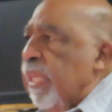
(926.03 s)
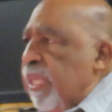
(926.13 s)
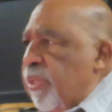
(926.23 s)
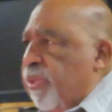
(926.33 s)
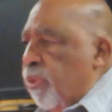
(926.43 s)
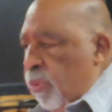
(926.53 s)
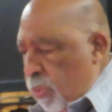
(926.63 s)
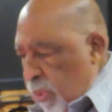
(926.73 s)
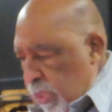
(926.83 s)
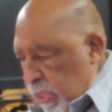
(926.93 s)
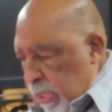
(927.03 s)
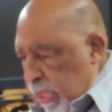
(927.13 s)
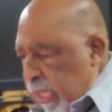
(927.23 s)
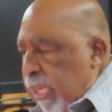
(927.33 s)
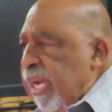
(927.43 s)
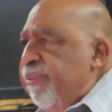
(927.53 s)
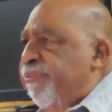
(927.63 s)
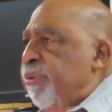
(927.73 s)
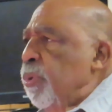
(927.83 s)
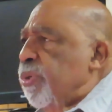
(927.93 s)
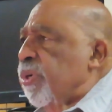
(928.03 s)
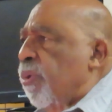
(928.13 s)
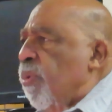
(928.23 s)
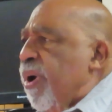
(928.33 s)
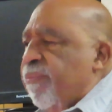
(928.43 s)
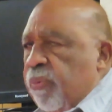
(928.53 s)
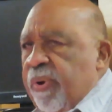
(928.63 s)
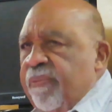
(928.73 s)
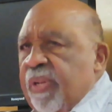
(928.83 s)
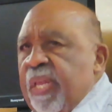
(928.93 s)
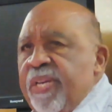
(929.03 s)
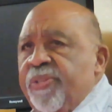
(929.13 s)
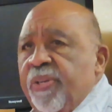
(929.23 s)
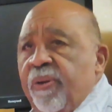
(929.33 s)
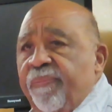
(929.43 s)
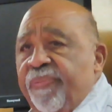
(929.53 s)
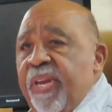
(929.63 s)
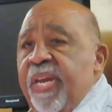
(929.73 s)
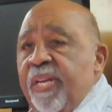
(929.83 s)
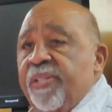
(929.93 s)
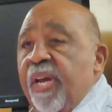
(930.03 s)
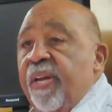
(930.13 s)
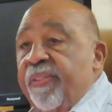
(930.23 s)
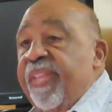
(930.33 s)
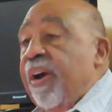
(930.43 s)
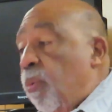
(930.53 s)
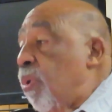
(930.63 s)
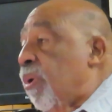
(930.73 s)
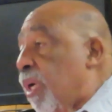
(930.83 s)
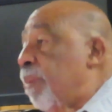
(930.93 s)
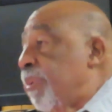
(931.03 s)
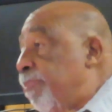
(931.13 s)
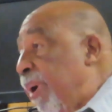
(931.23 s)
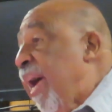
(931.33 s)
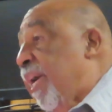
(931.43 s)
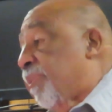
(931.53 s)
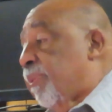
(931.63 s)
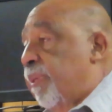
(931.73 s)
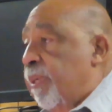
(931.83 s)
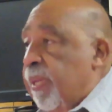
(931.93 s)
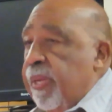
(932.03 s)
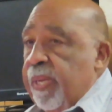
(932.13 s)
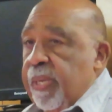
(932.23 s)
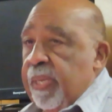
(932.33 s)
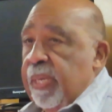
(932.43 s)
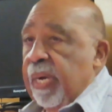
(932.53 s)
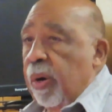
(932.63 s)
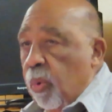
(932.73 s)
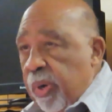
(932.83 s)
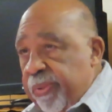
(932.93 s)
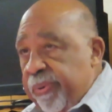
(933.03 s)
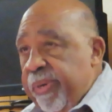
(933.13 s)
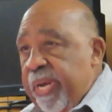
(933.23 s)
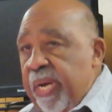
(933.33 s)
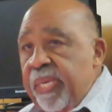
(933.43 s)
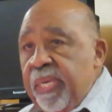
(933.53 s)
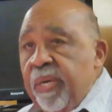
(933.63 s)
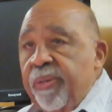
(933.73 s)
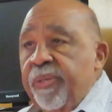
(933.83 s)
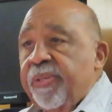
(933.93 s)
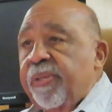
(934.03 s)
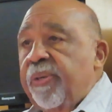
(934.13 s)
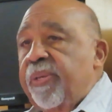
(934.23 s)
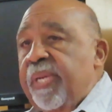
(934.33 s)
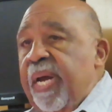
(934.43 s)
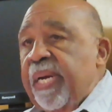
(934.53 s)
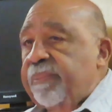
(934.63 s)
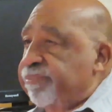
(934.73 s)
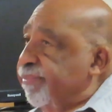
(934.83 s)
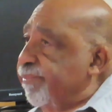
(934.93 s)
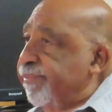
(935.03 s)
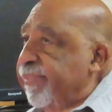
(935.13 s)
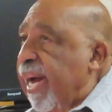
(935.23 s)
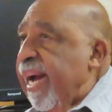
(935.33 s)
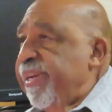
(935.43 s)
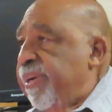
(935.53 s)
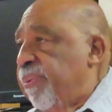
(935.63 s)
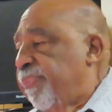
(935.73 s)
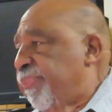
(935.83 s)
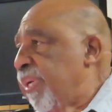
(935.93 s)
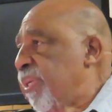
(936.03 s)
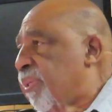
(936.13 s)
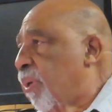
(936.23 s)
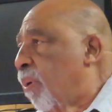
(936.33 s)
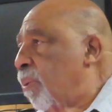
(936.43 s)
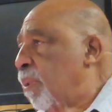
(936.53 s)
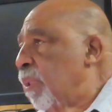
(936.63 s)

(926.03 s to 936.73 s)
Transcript: into a future re revelation of things that will come to pass. Uh, whether or not he understood that, I don't think so.